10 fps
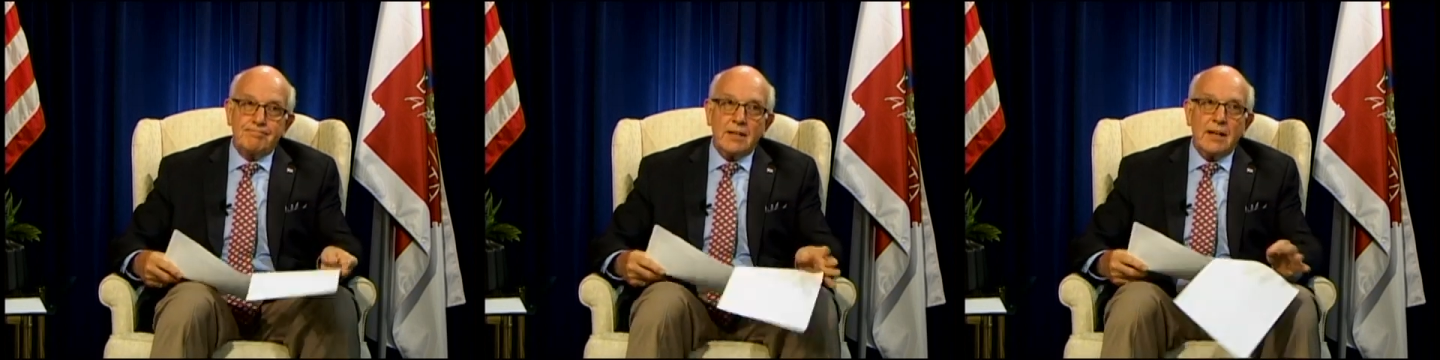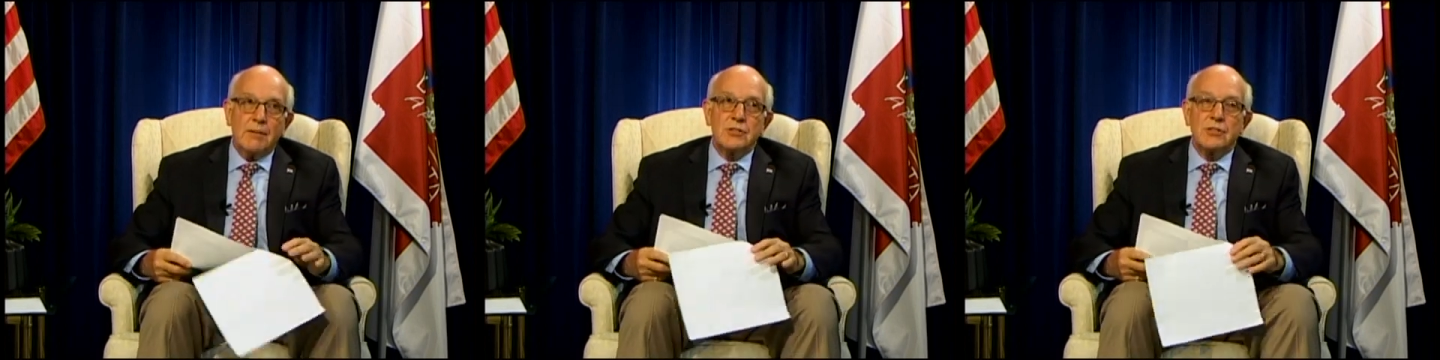
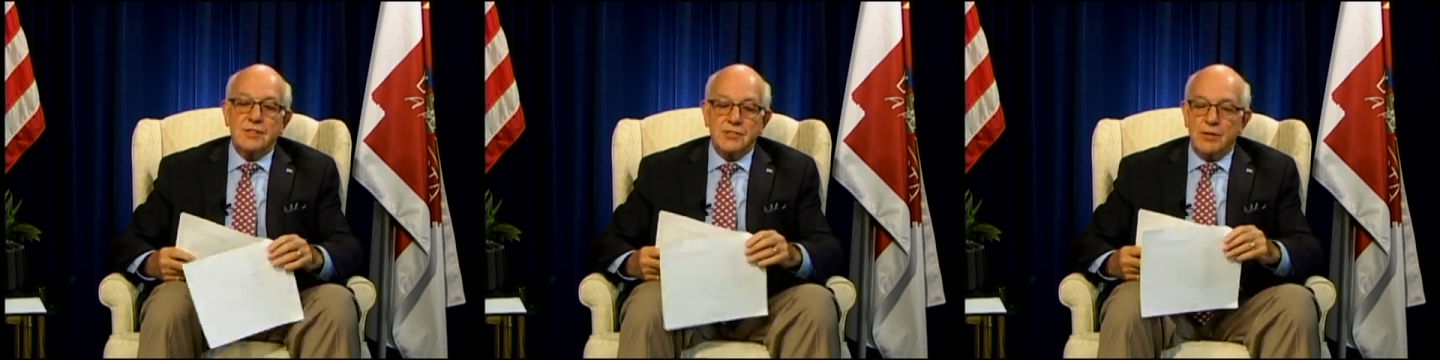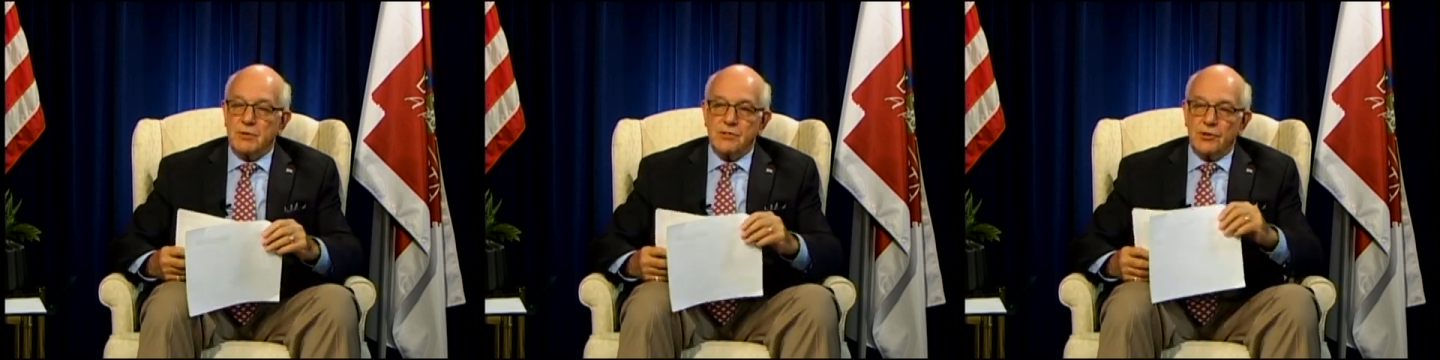I was going to say
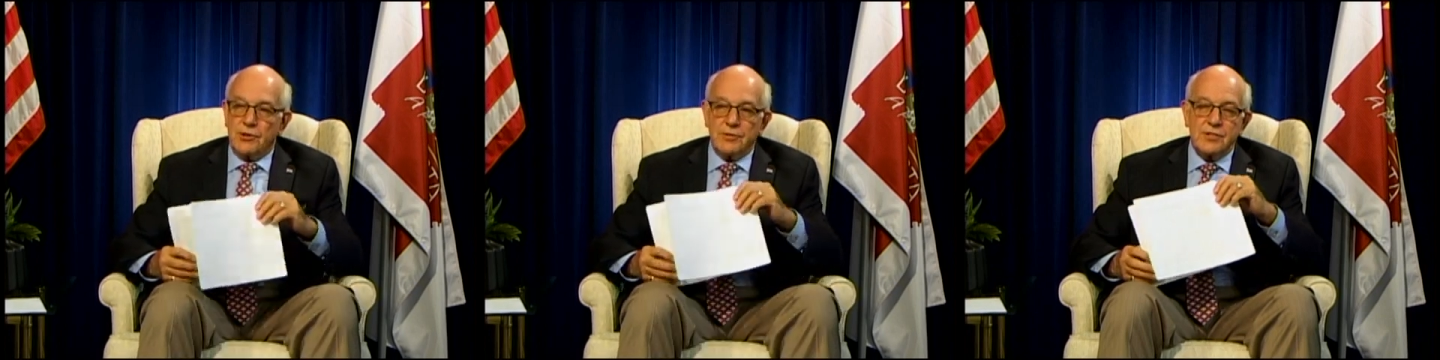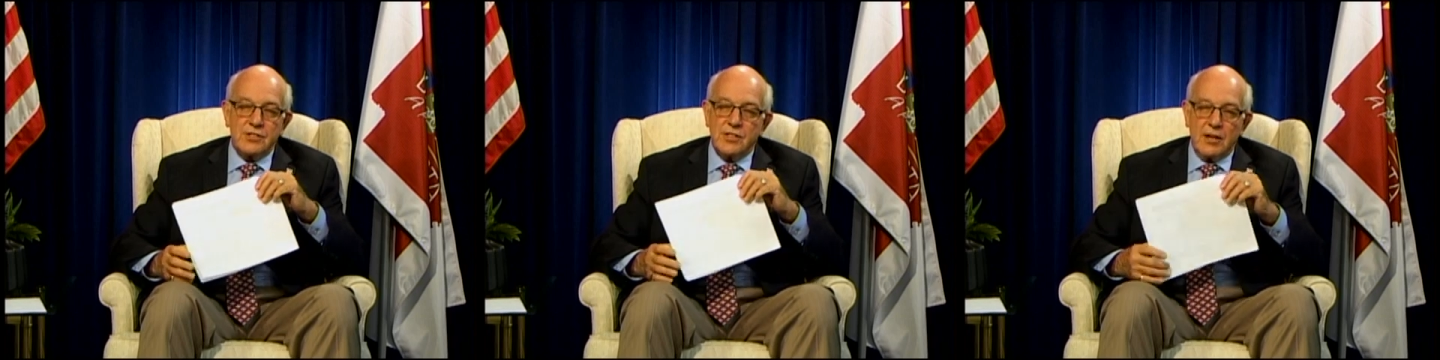reserves.
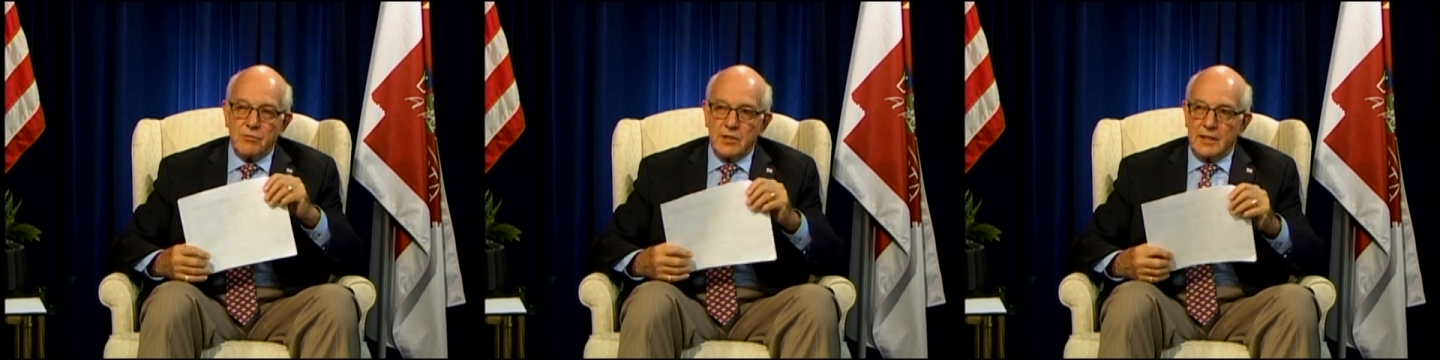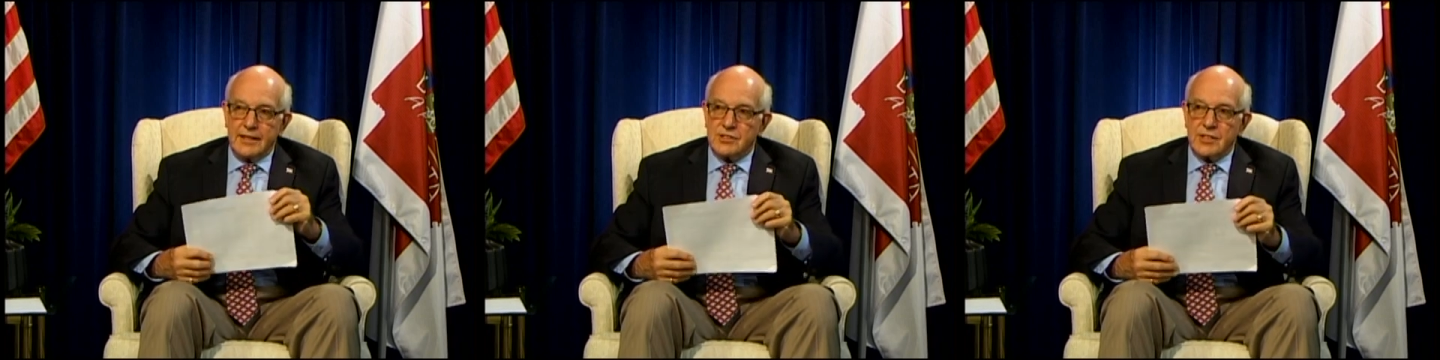It's not
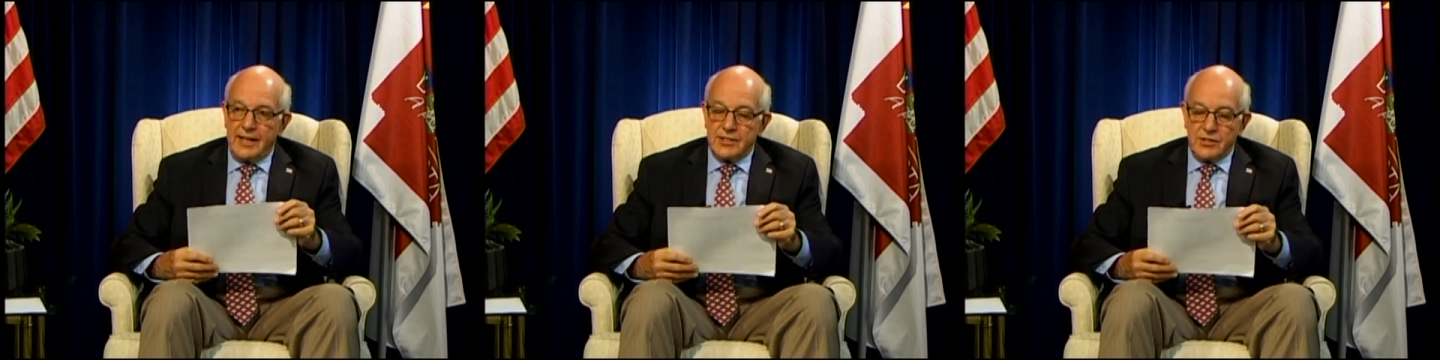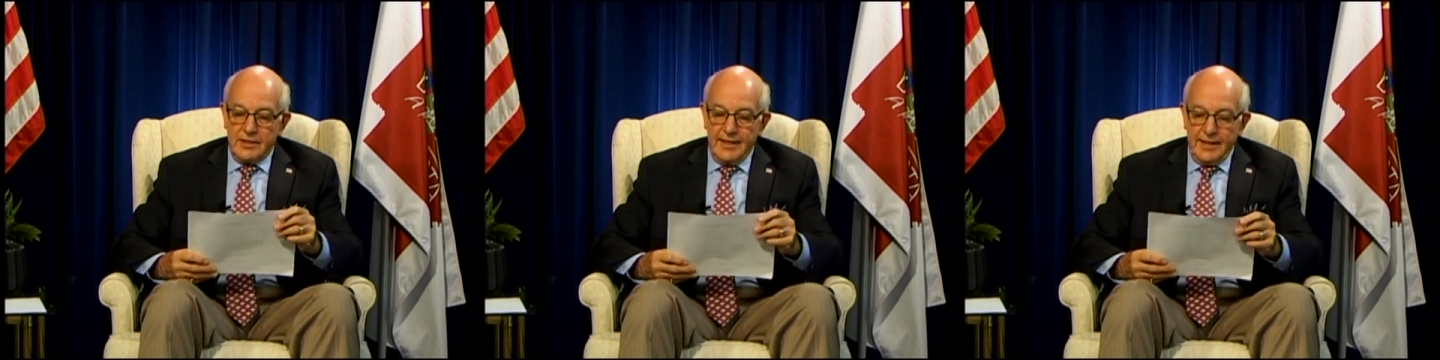really. It's cash
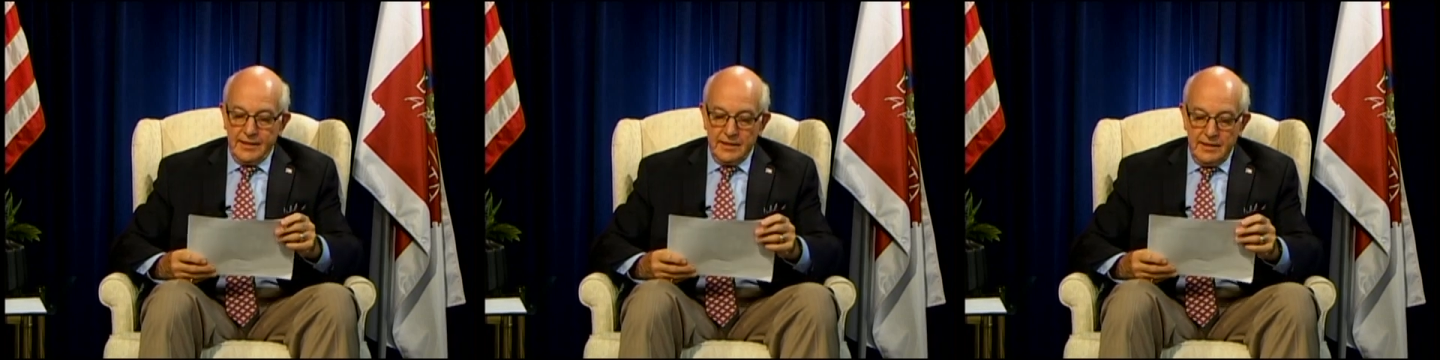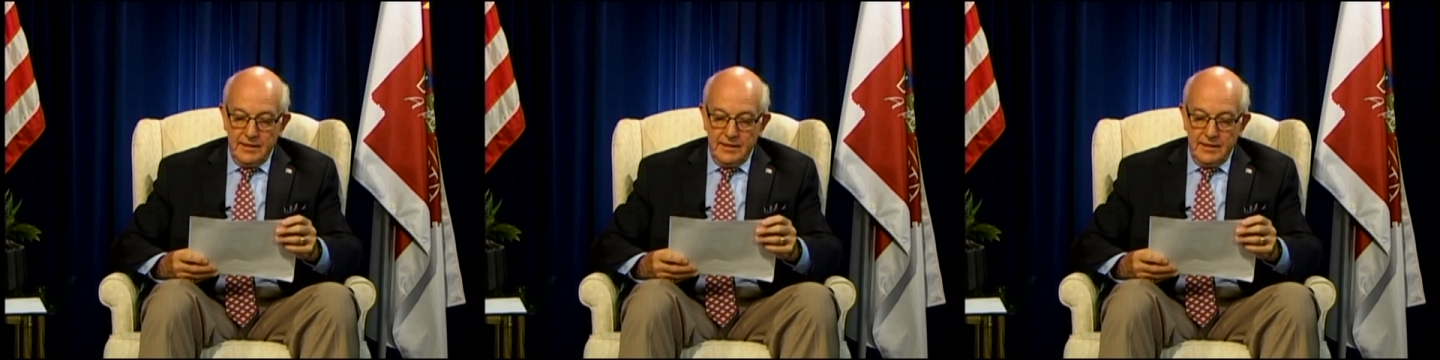on hand.